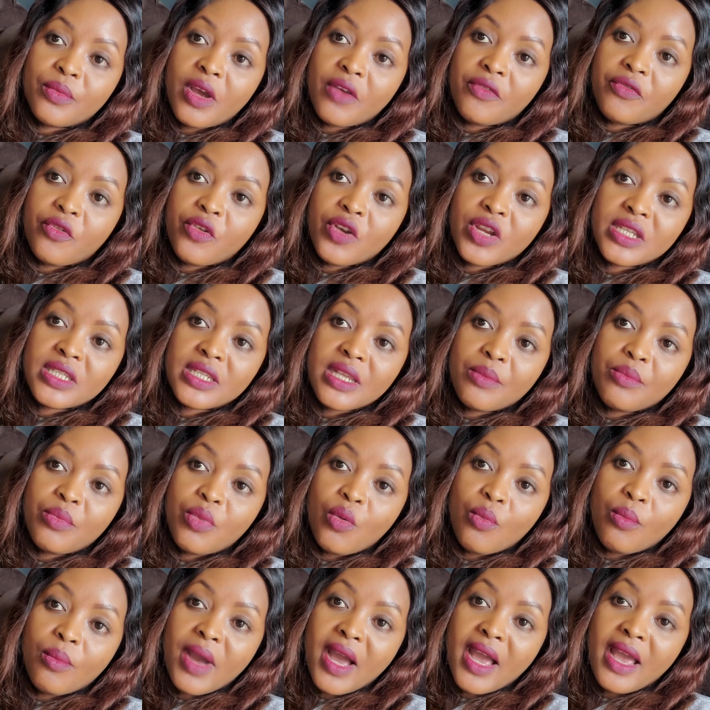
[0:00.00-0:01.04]
for
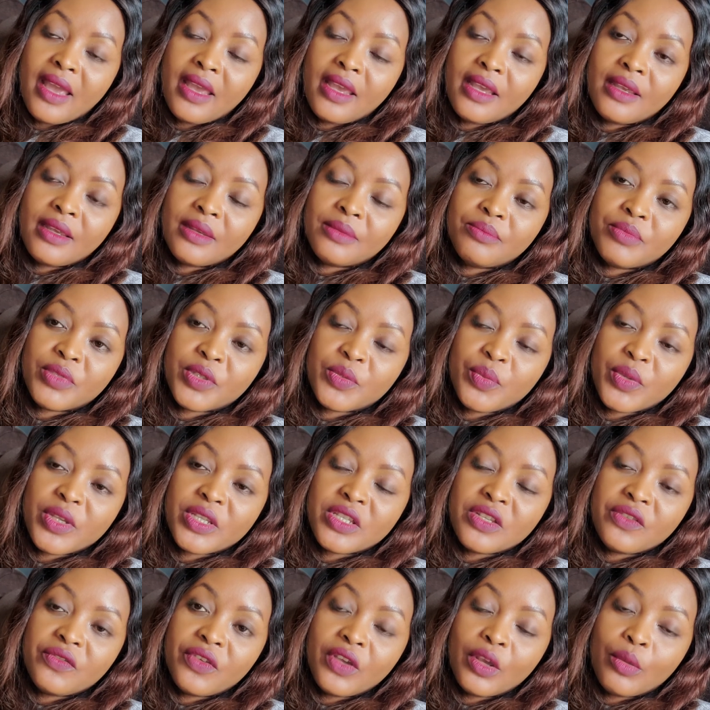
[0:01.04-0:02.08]
example, my
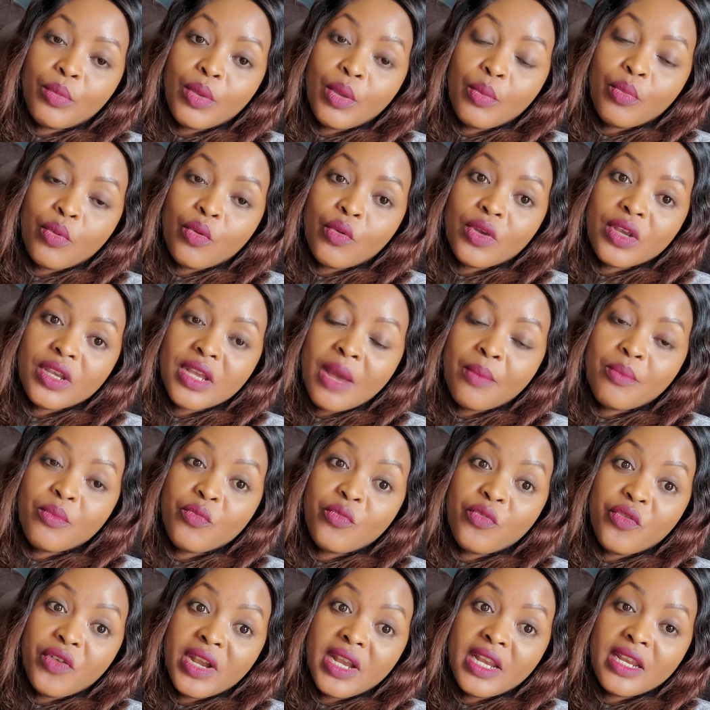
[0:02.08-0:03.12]
specific people,
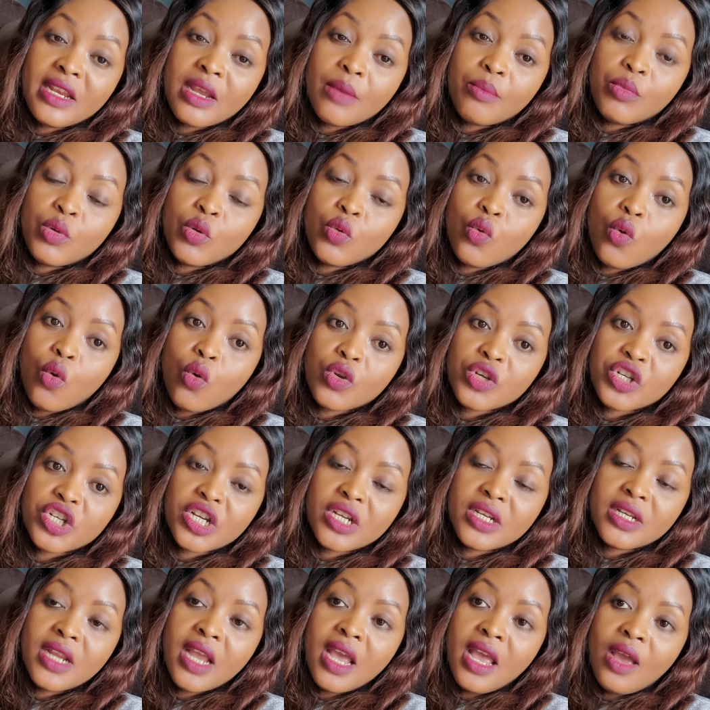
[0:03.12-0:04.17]
I'm really in a blue
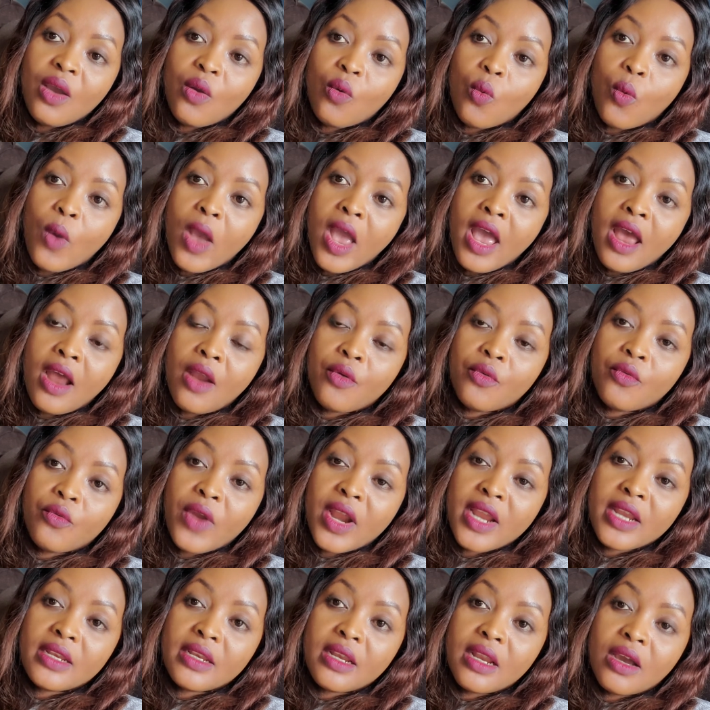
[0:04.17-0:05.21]
ocean where
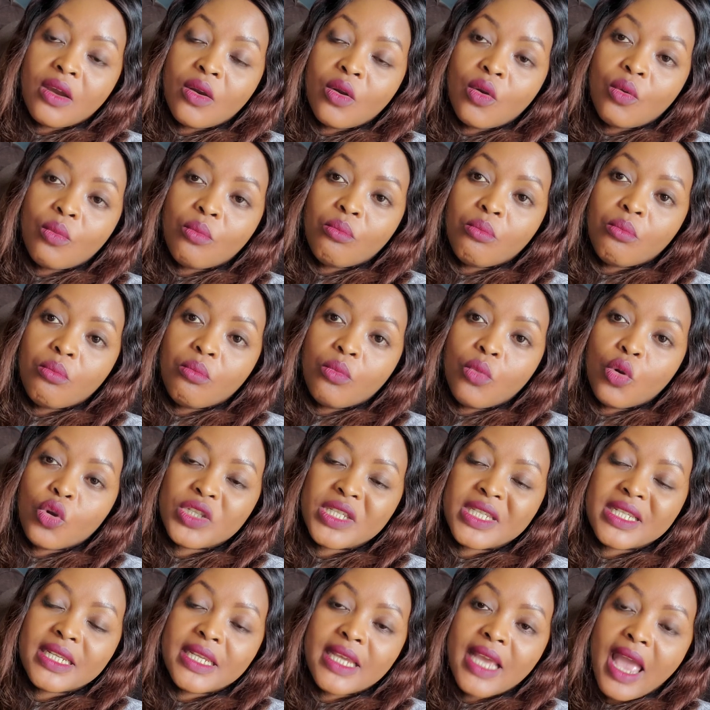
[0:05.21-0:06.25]
right now
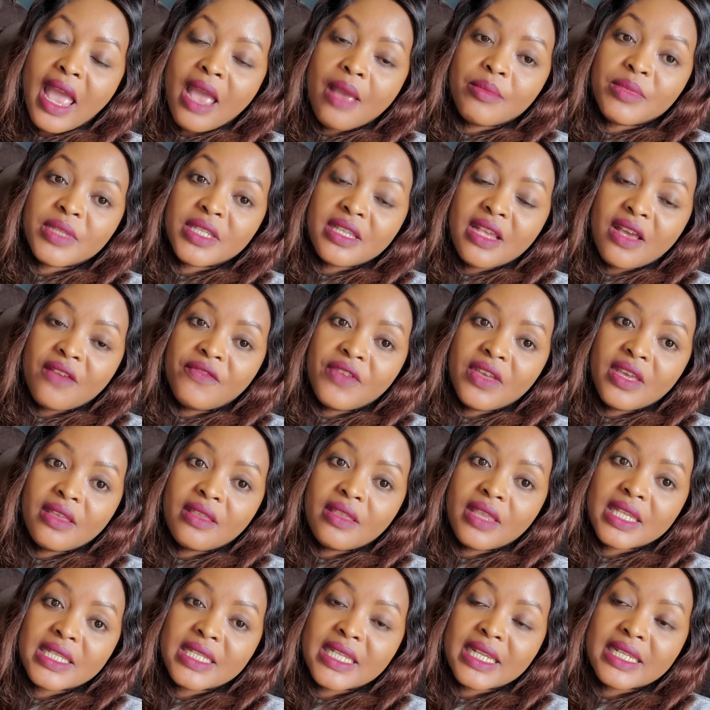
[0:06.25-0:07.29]
mostly I am
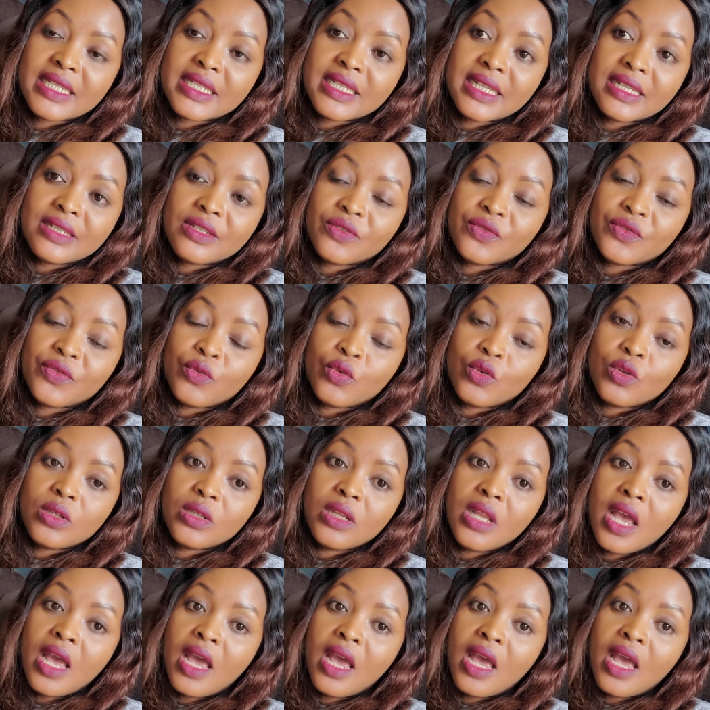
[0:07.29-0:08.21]
serving the successful